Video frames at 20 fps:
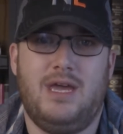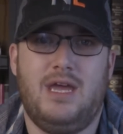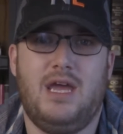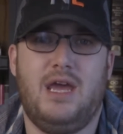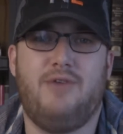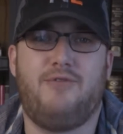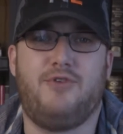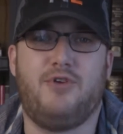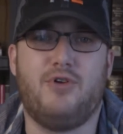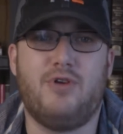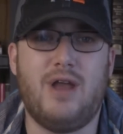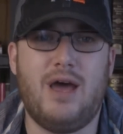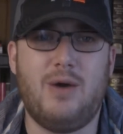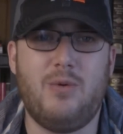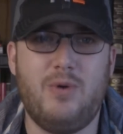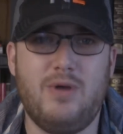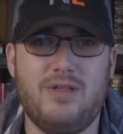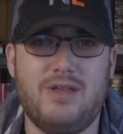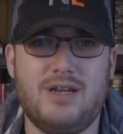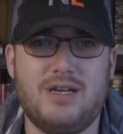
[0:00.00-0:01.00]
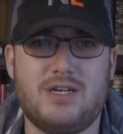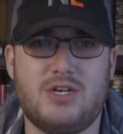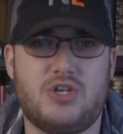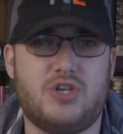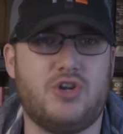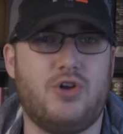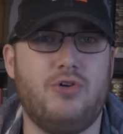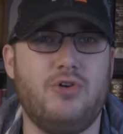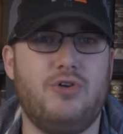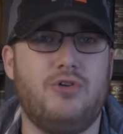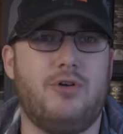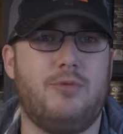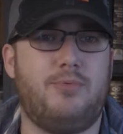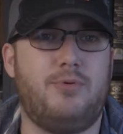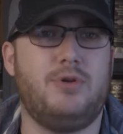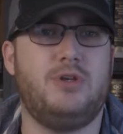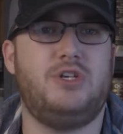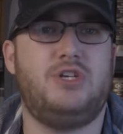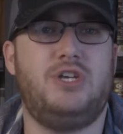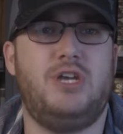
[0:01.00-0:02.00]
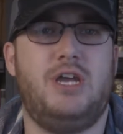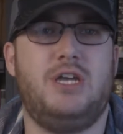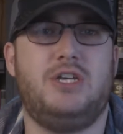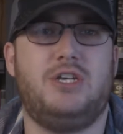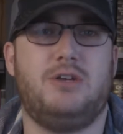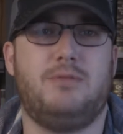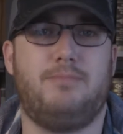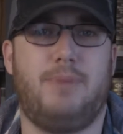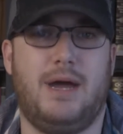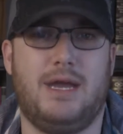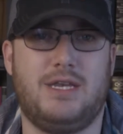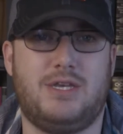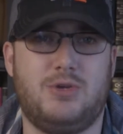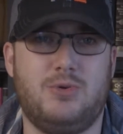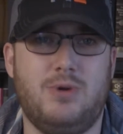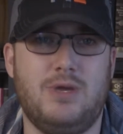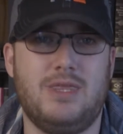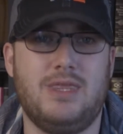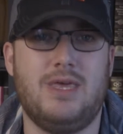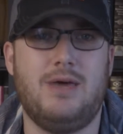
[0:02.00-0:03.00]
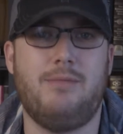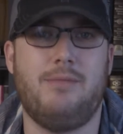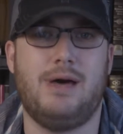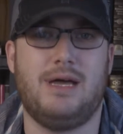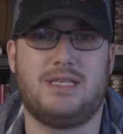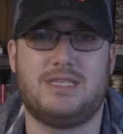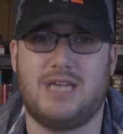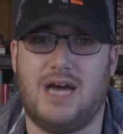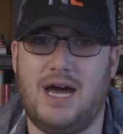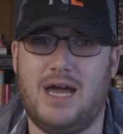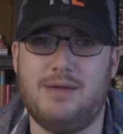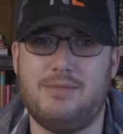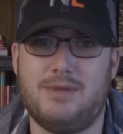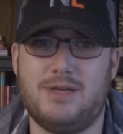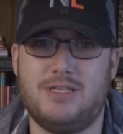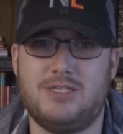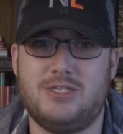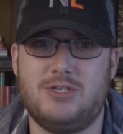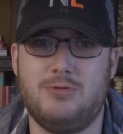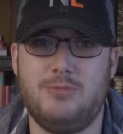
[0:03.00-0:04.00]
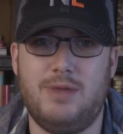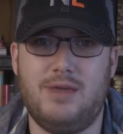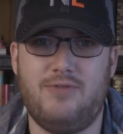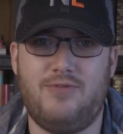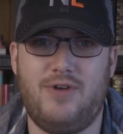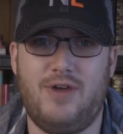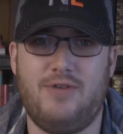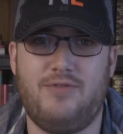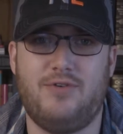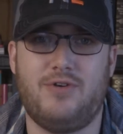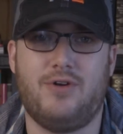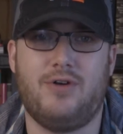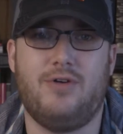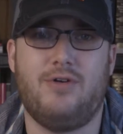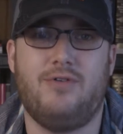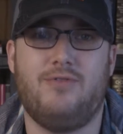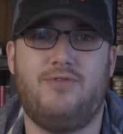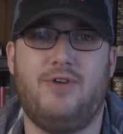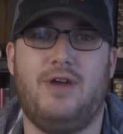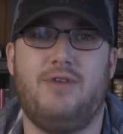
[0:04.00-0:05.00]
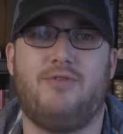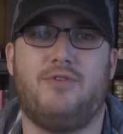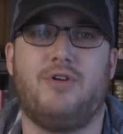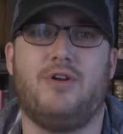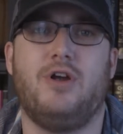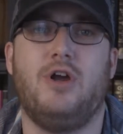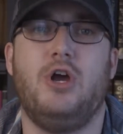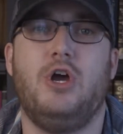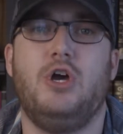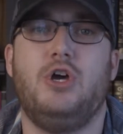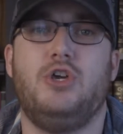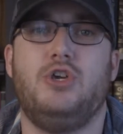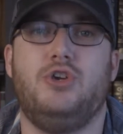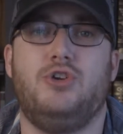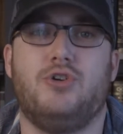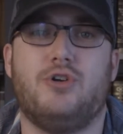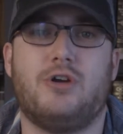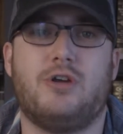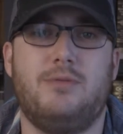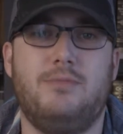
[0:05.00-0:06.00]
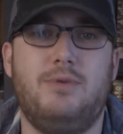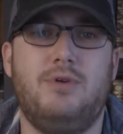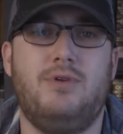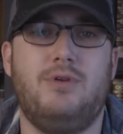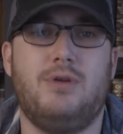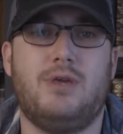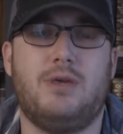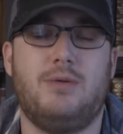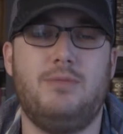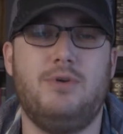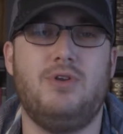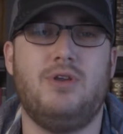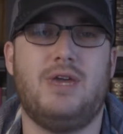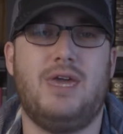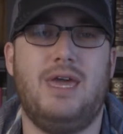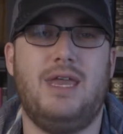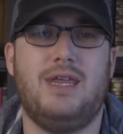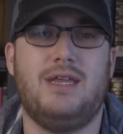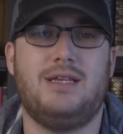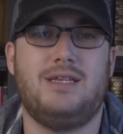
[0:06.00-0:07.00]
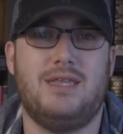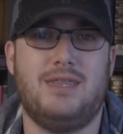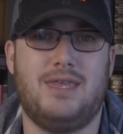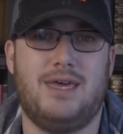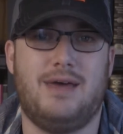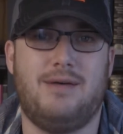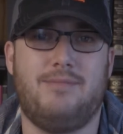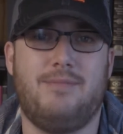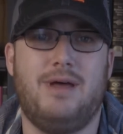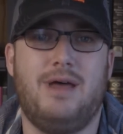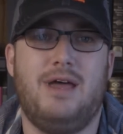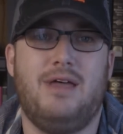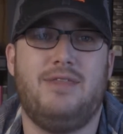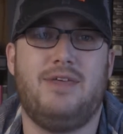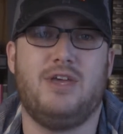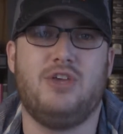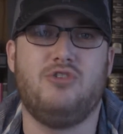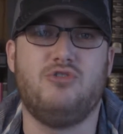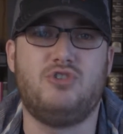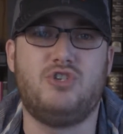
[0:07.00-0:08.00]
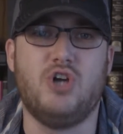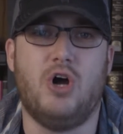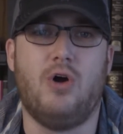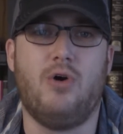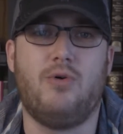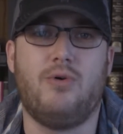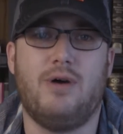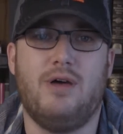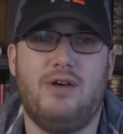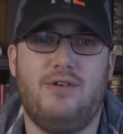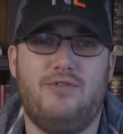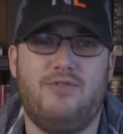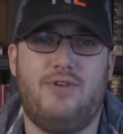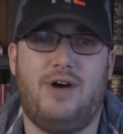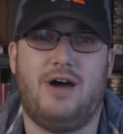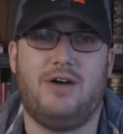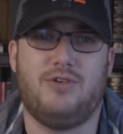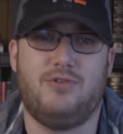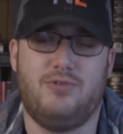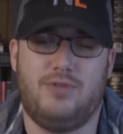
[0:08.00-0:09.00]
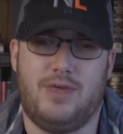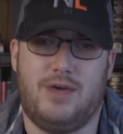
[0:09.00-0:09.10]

If you're not willing to show your appreciation by doing them a time-consuming favor, you're communicating to them that you don't value